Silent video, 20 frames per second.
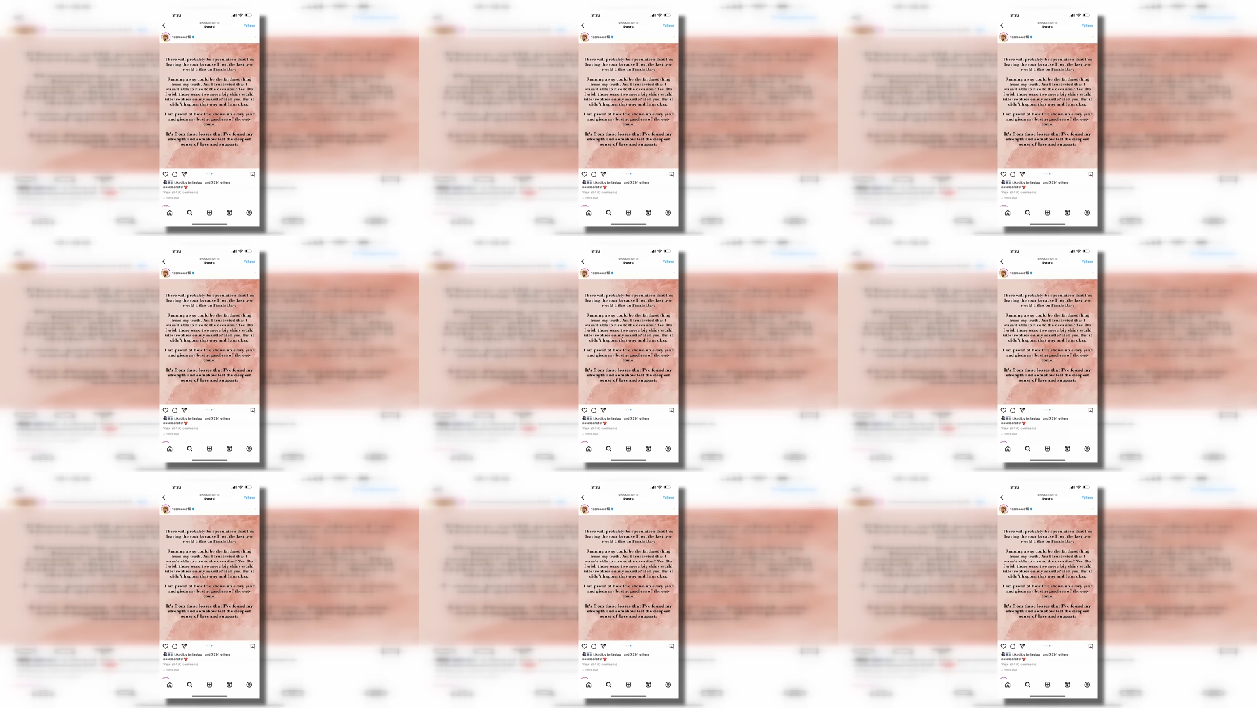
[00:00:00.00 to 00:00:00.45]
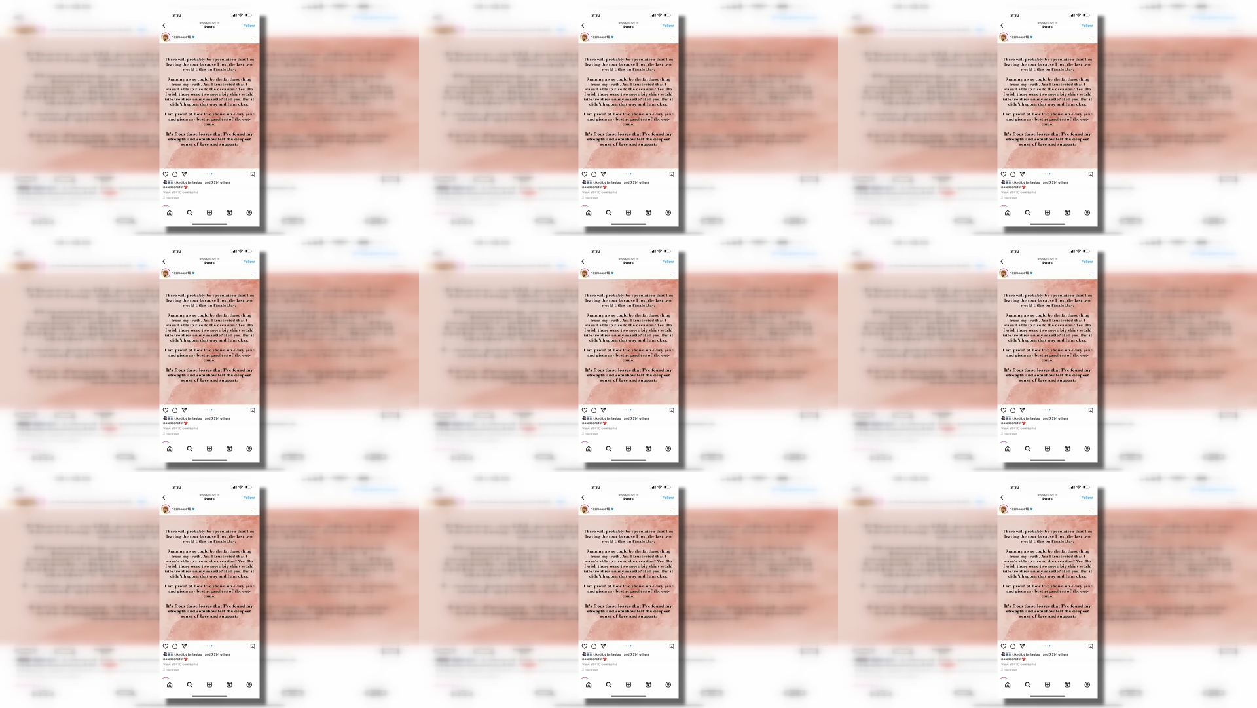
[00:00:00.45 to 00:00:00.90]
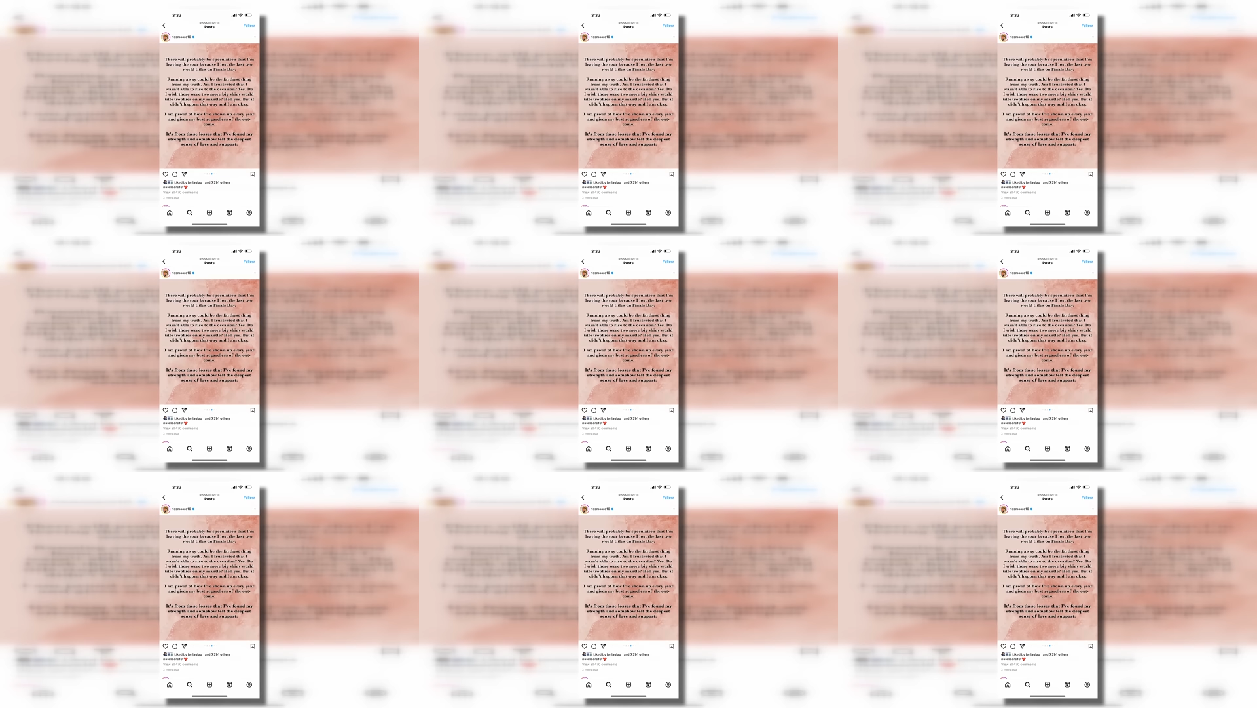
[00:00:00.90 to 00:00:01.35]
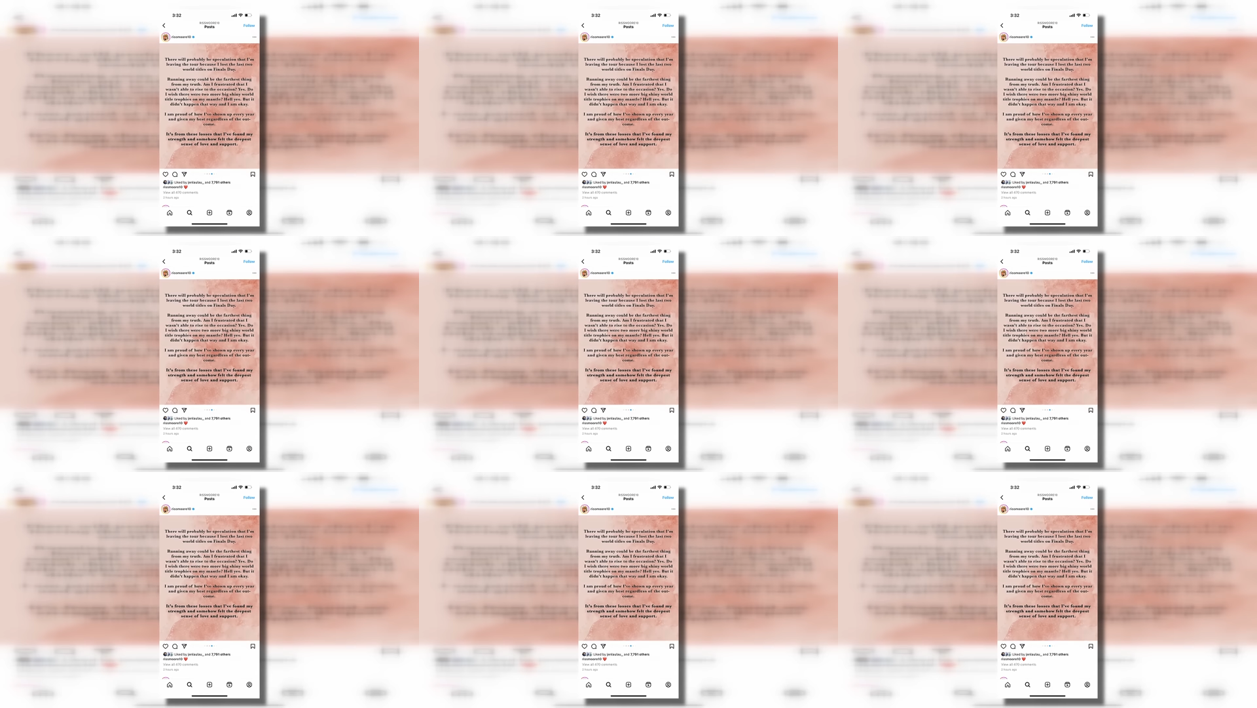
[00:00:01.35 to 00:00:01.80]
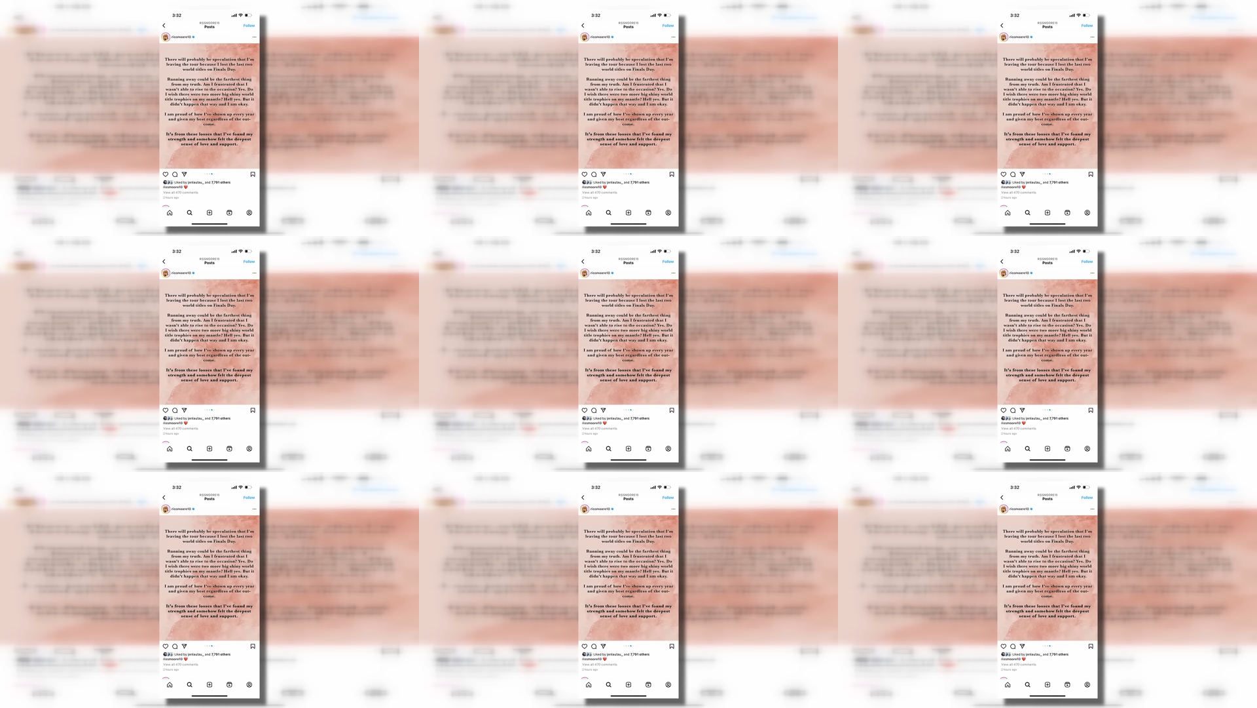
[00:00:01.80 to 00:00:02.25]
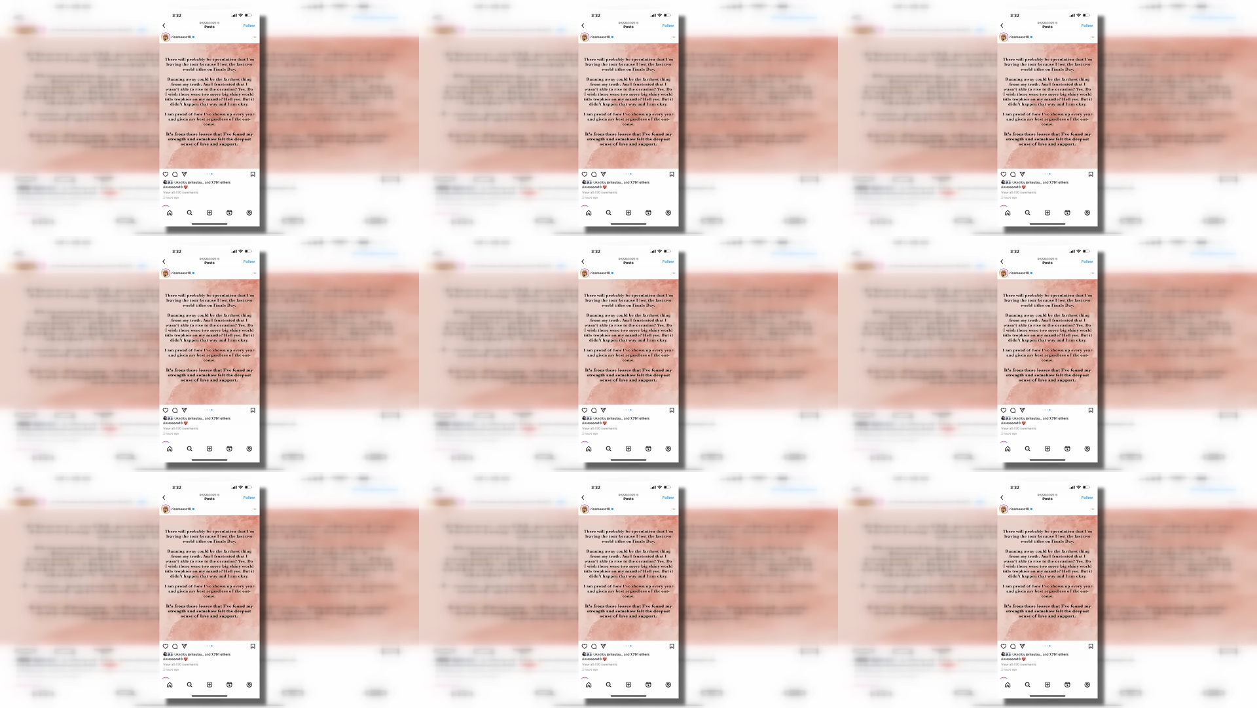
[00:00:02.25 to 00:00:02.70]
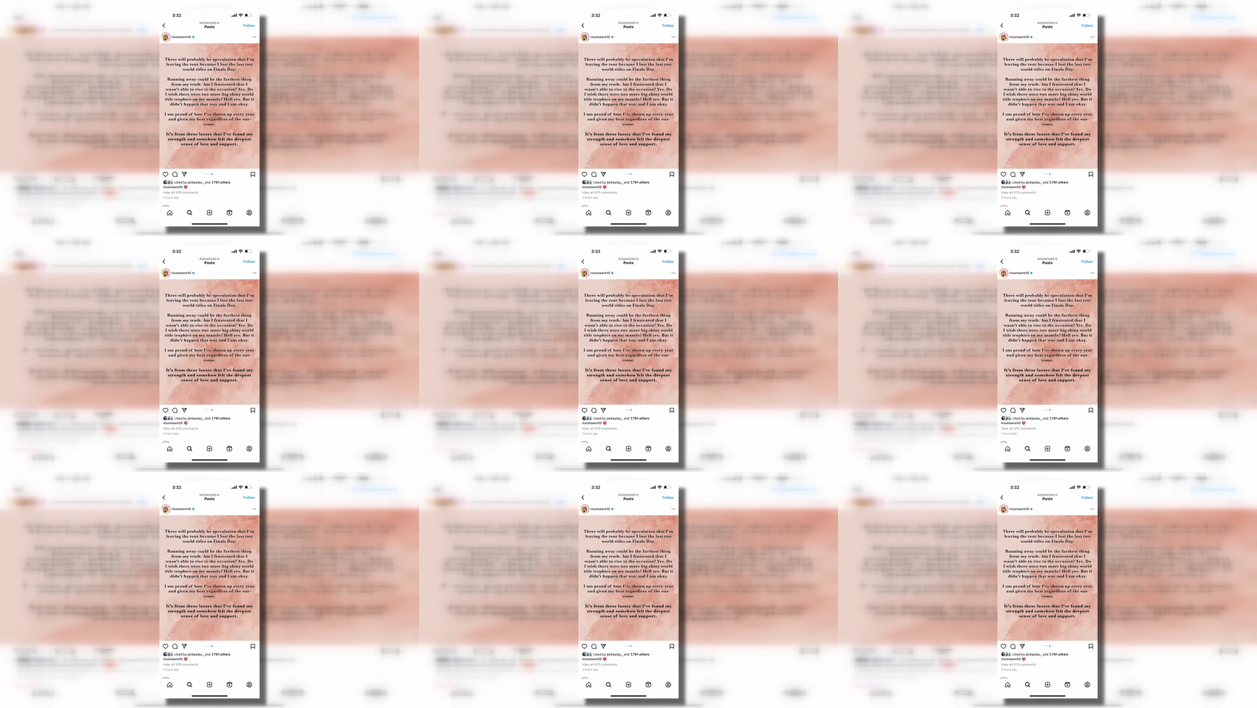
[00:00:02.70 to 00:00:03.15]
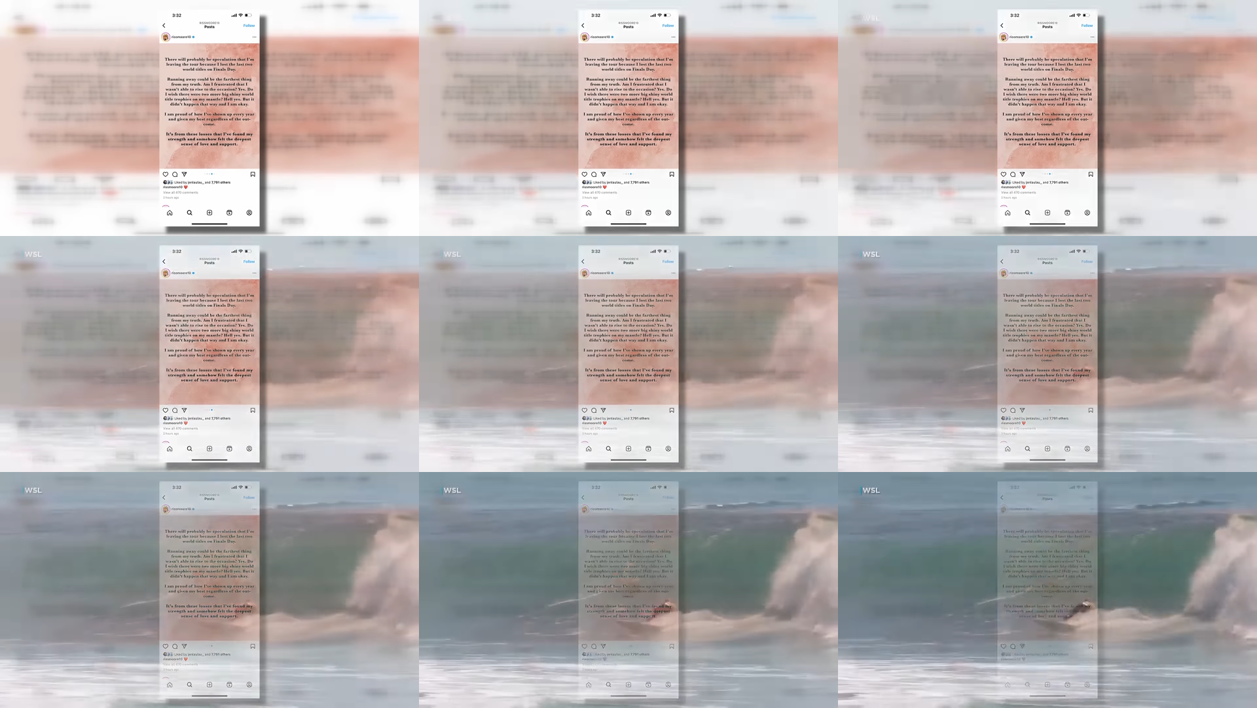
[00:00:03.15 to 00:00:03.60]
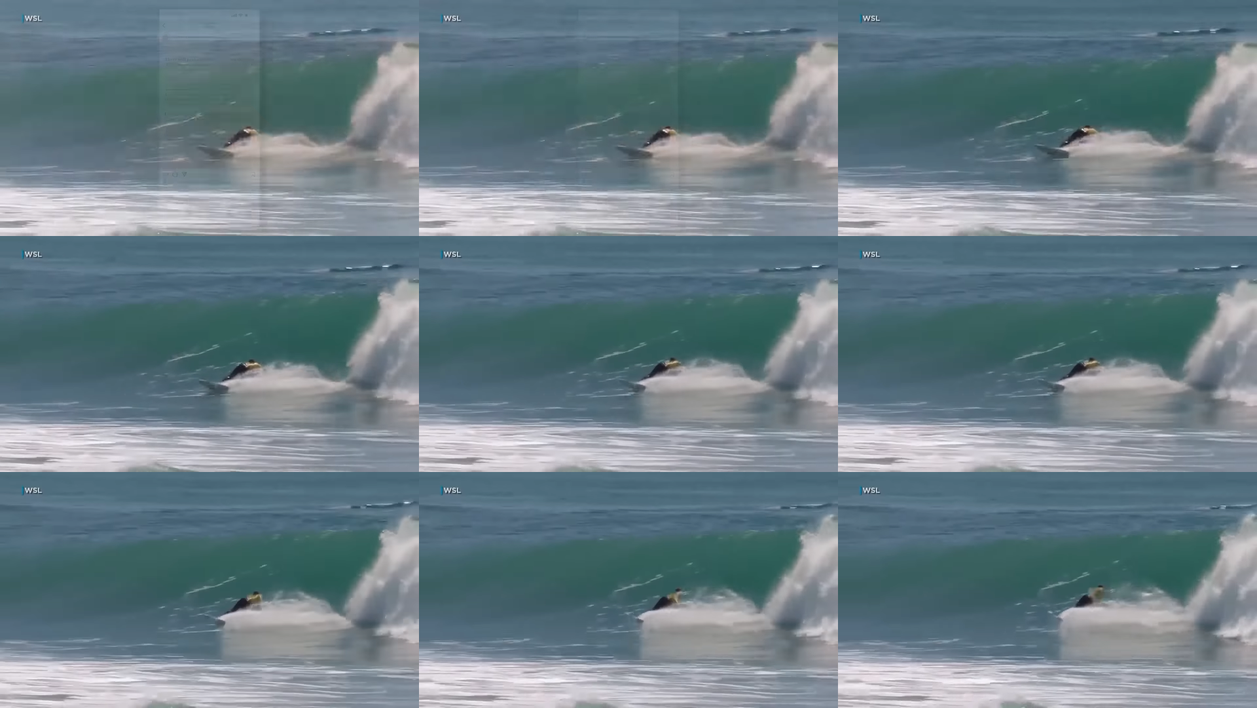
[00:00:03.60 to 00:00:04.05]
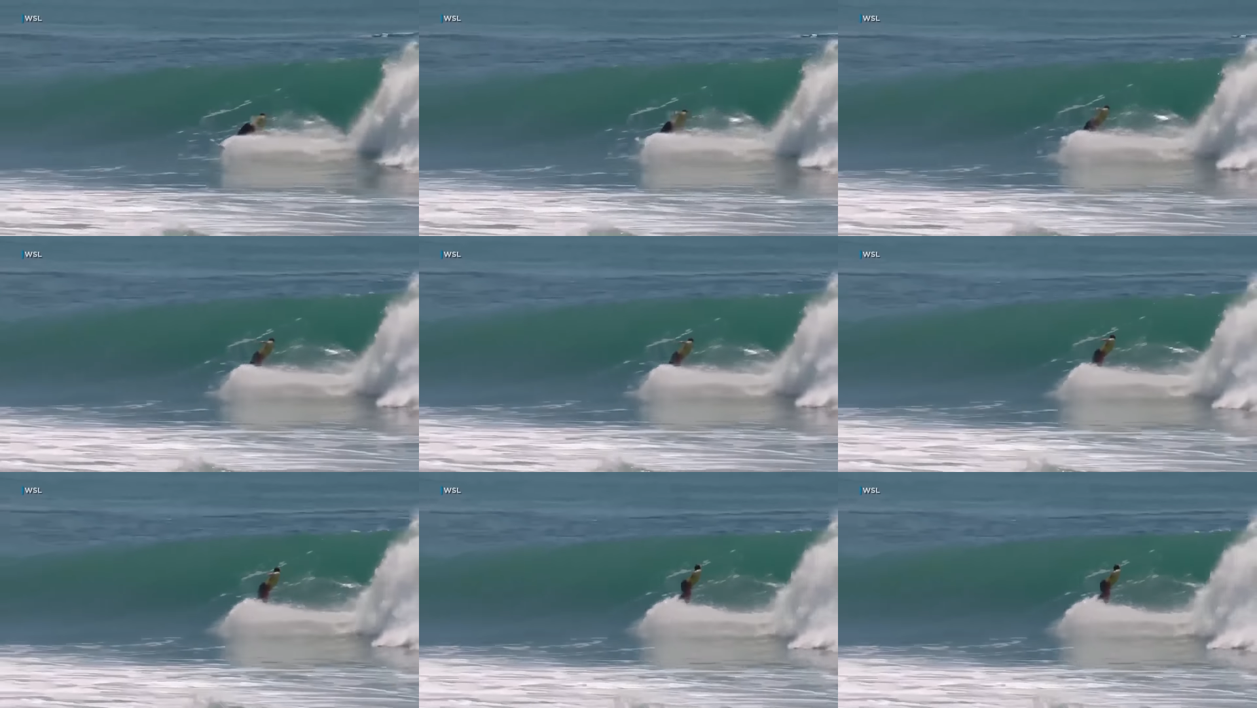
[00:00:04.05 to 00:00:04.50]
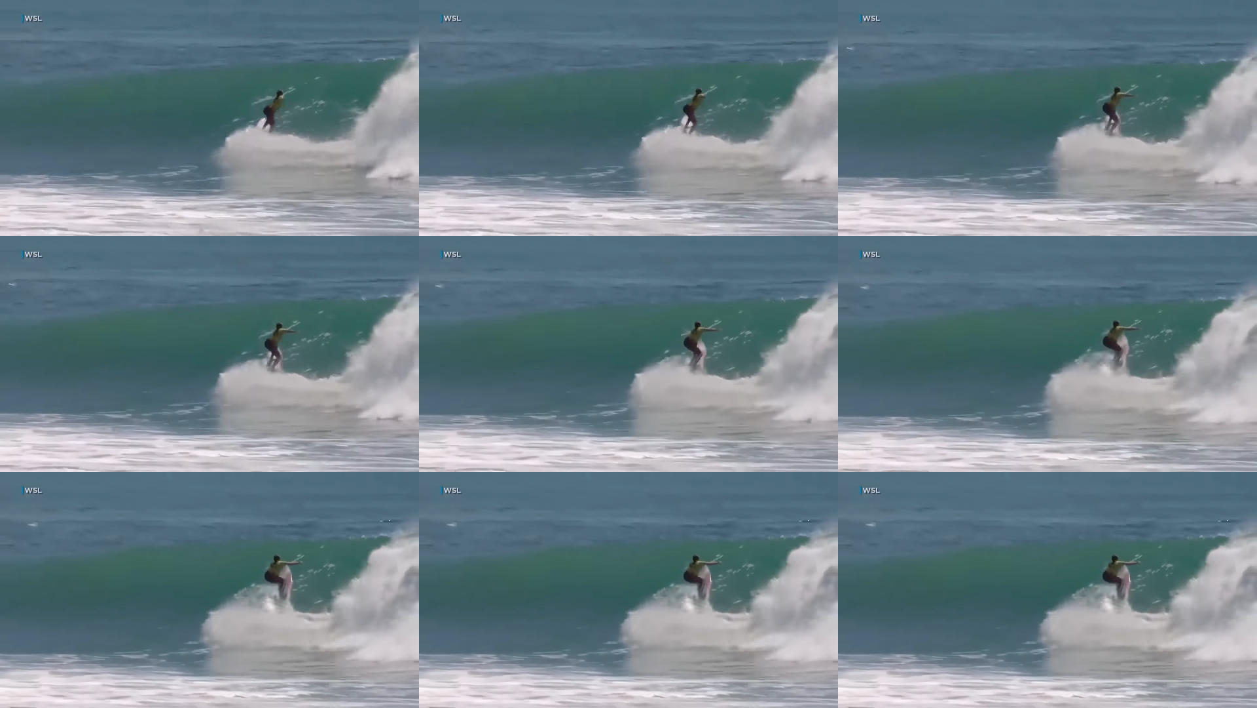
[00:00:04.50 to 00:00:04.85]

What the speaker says: Nobody's mouth can be seen.